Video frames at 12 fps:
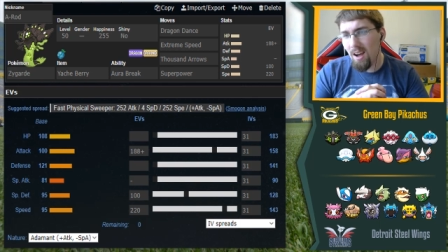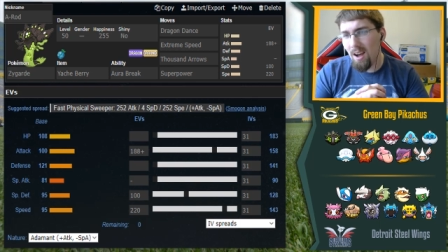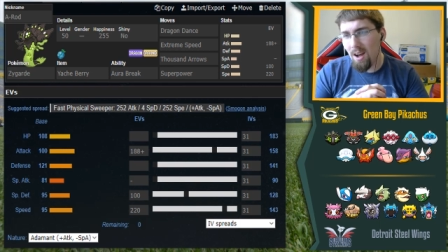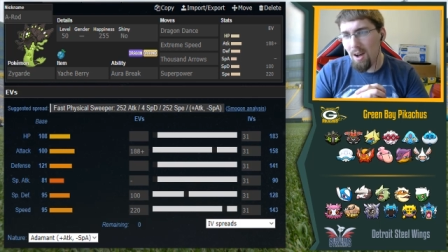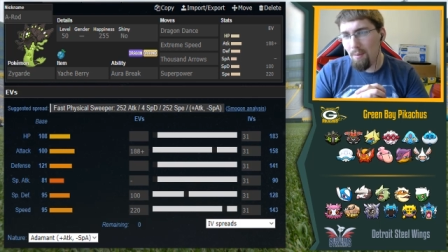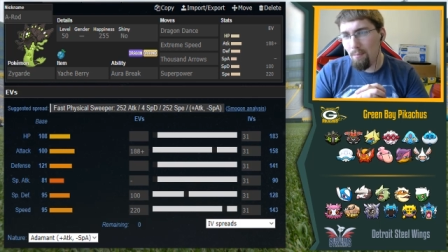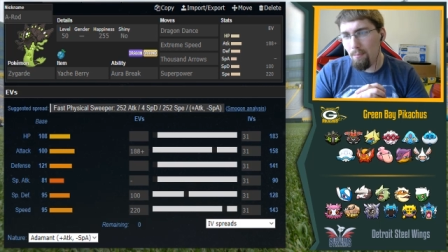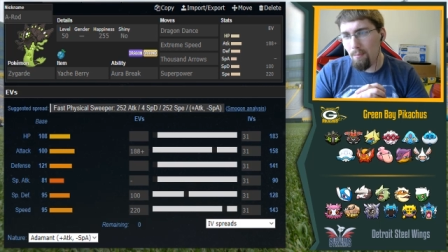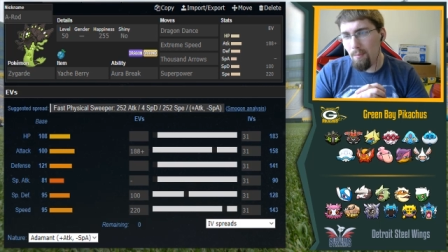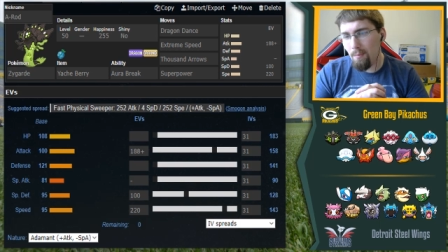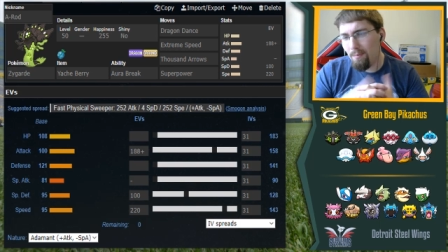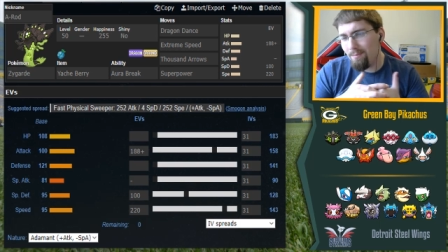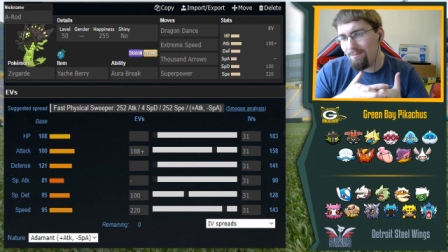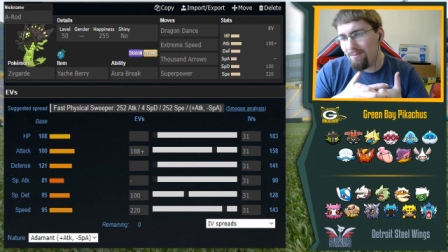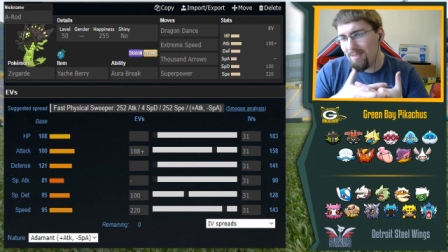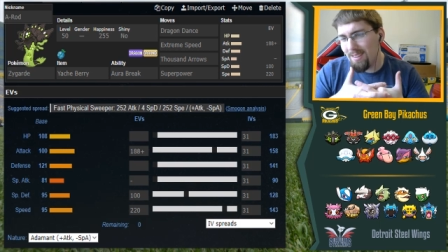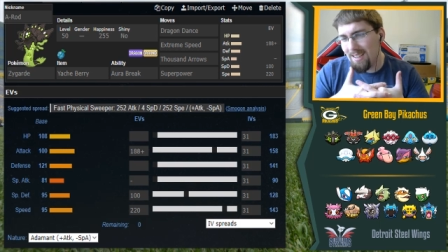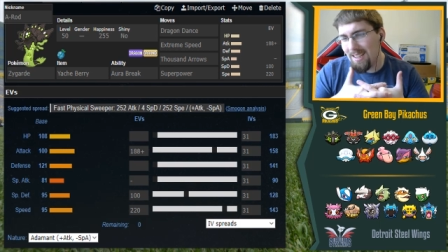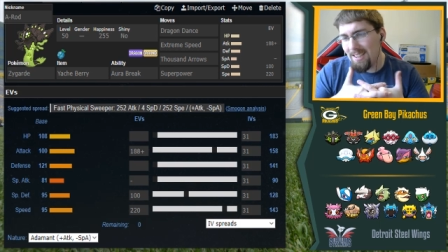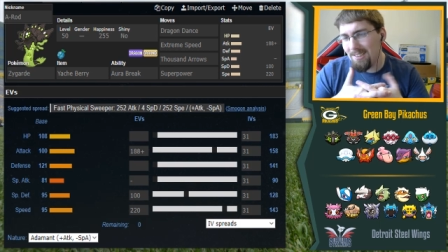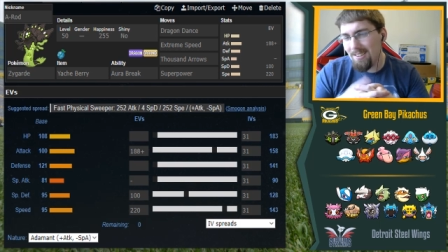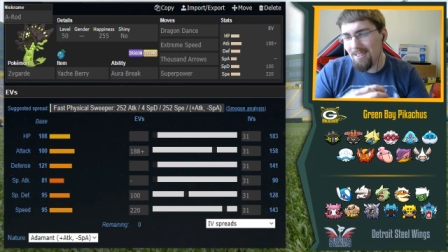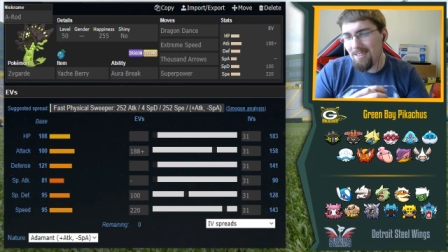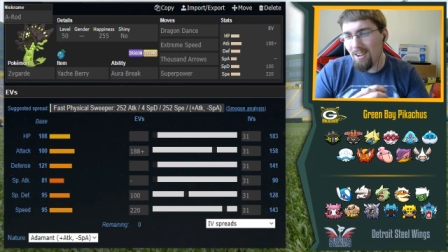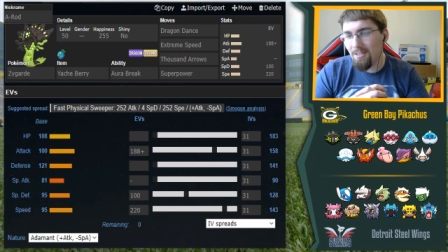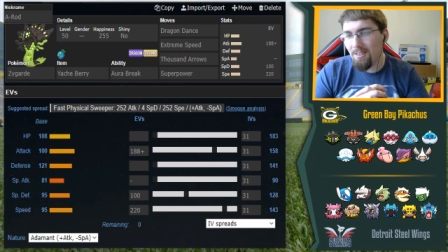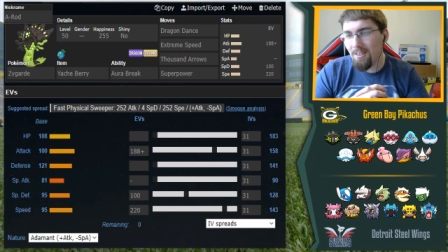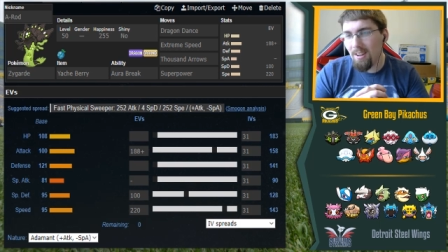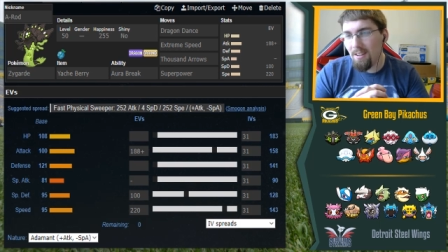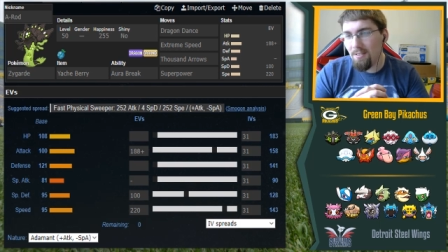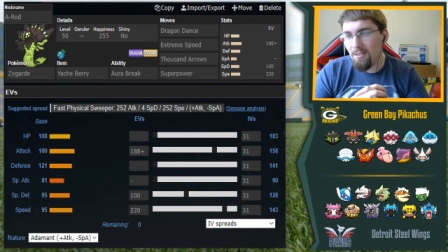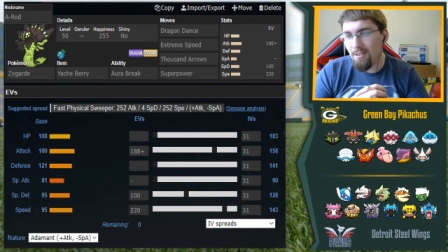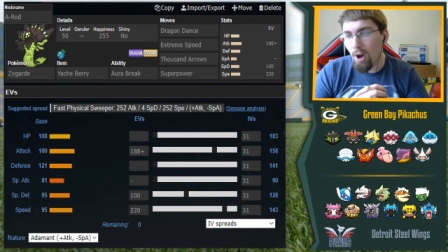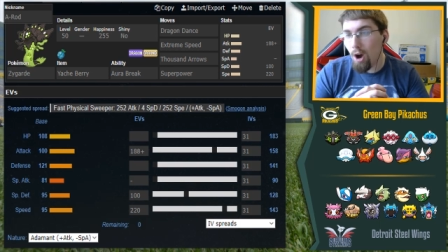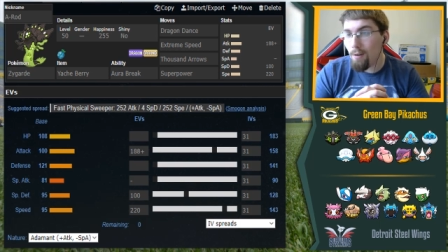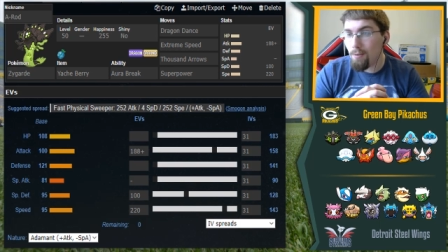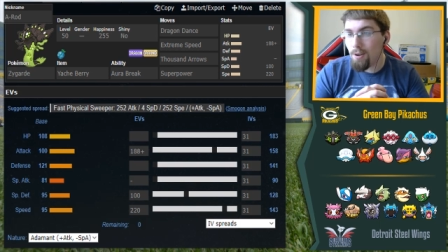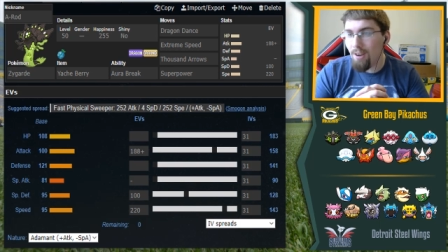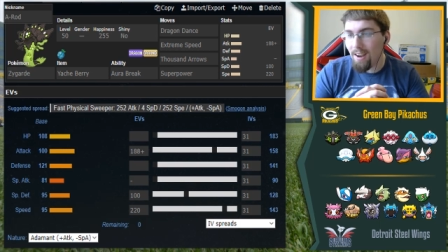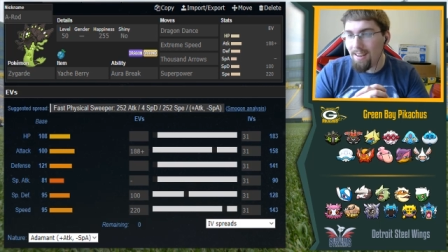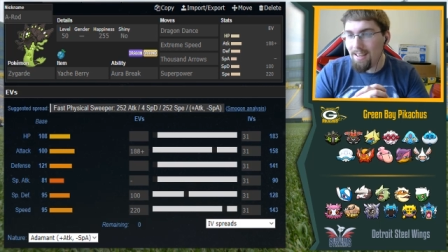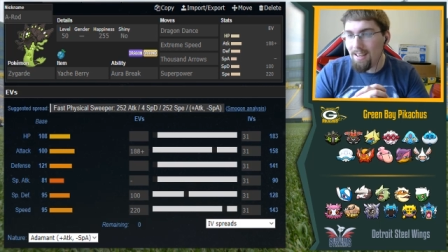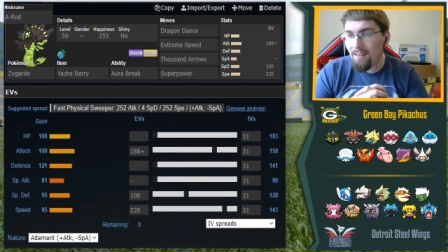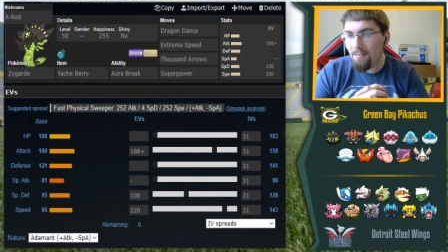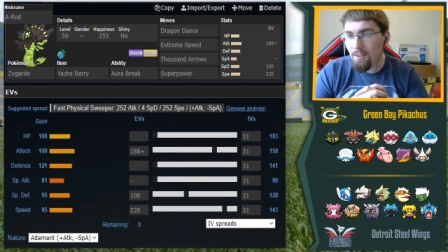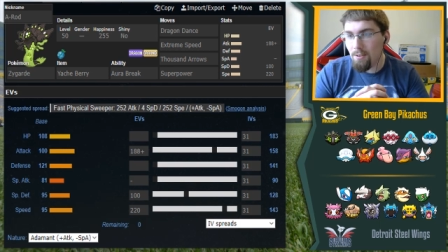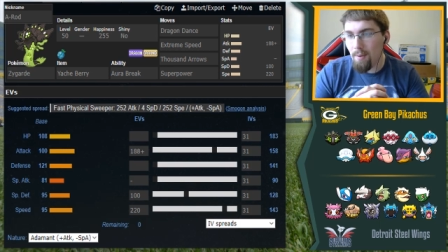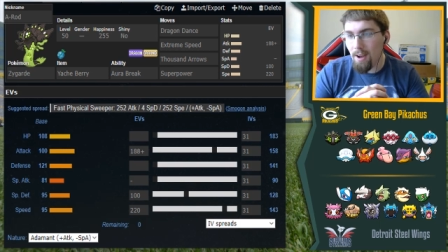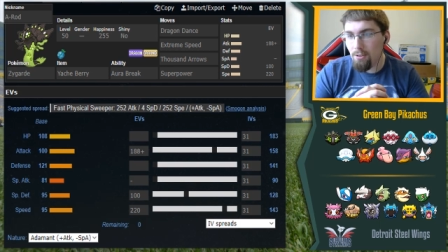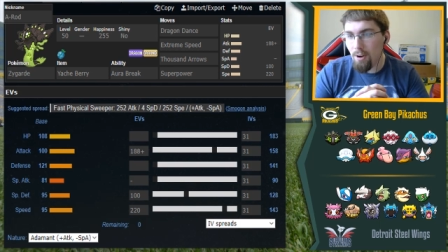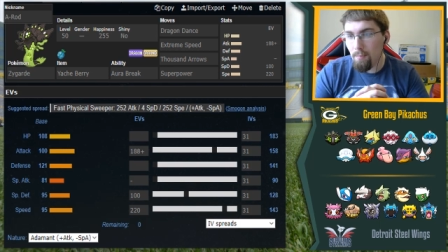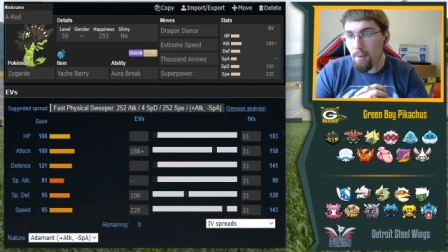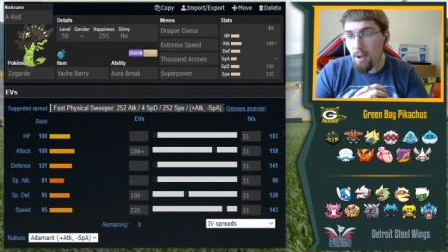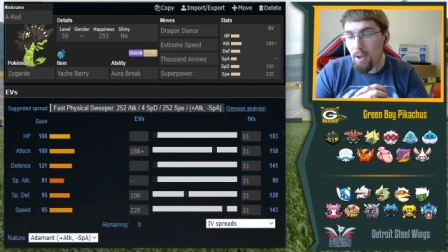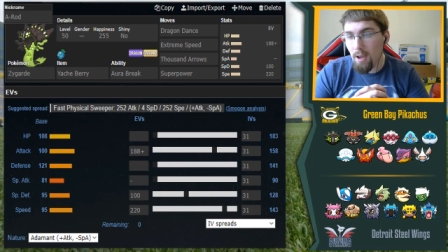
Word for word: Um, it just doesn't get coverage I need this matchup.